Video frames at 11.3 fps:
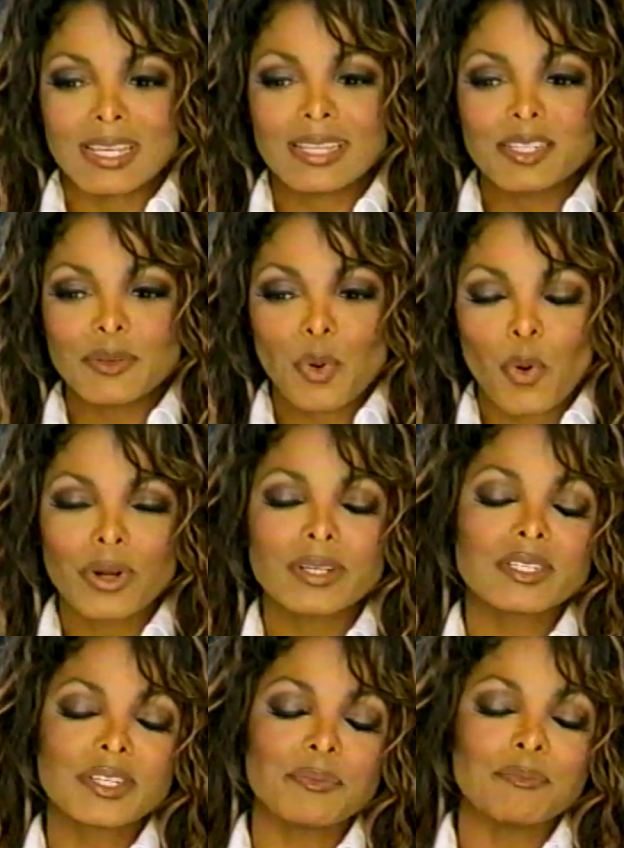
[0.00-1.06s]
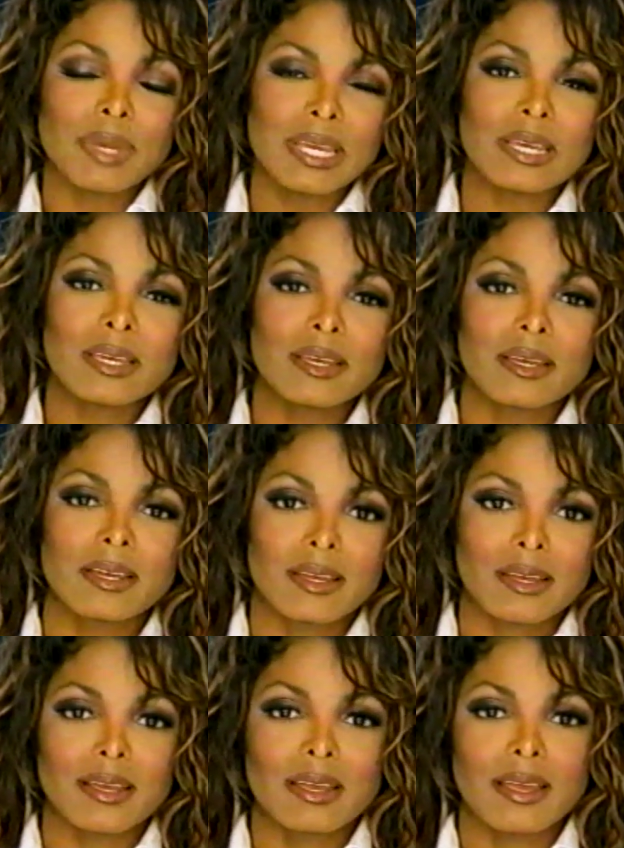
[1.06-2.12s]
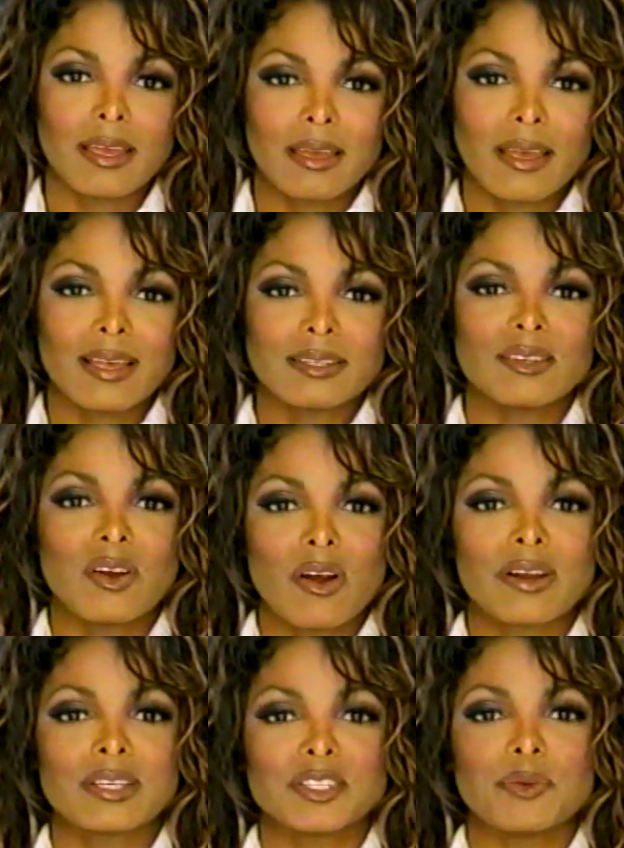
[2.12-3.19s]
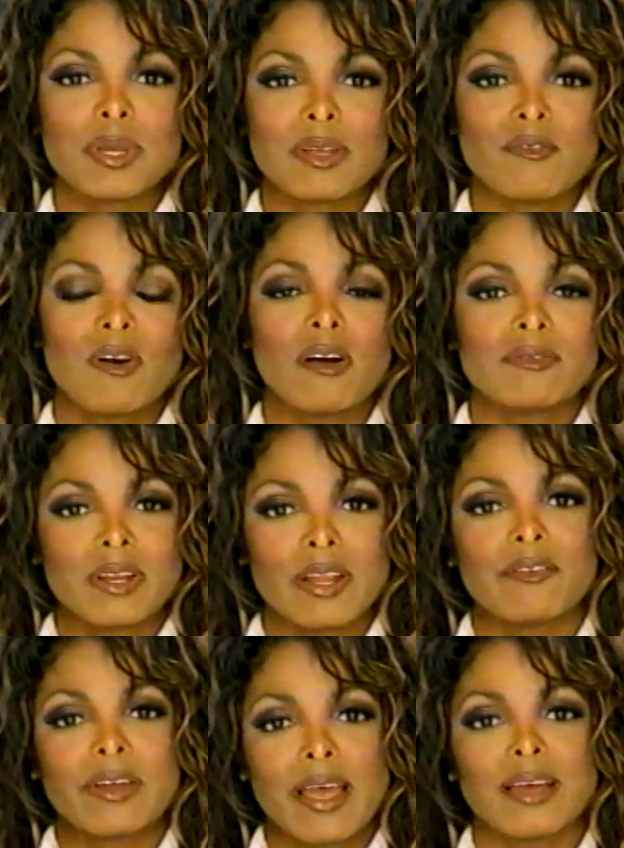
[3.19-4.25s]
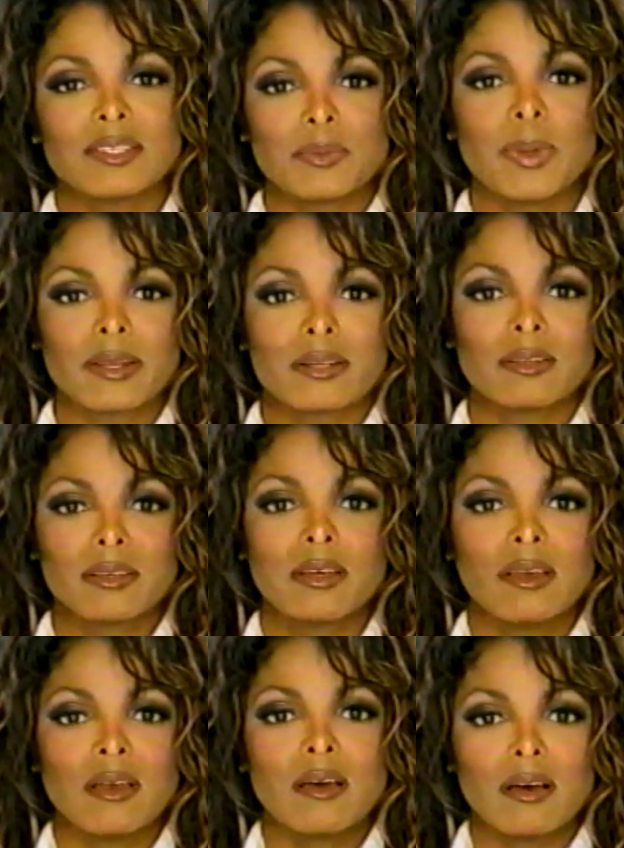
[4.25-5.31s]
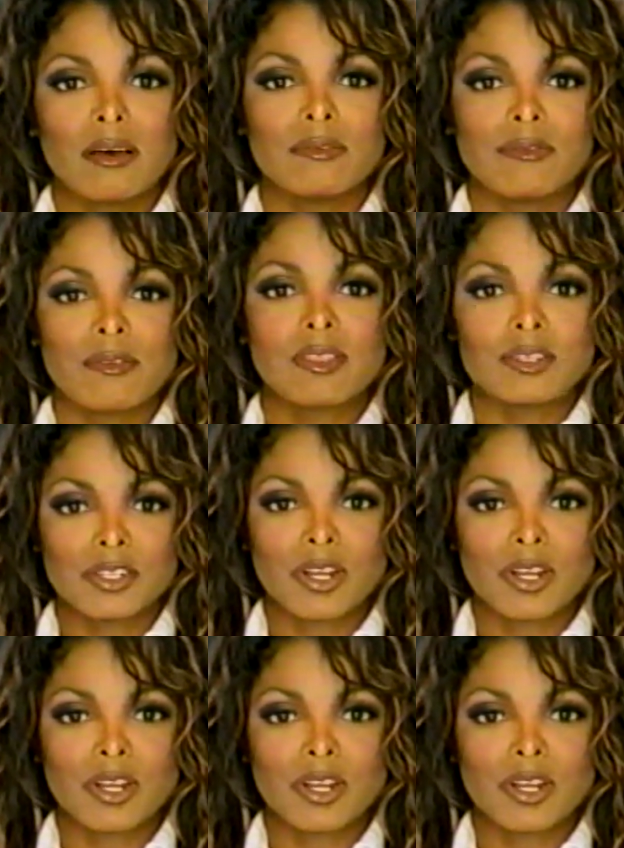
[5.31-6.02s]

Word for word: It's important to me as an artist to be involved in every aspect of the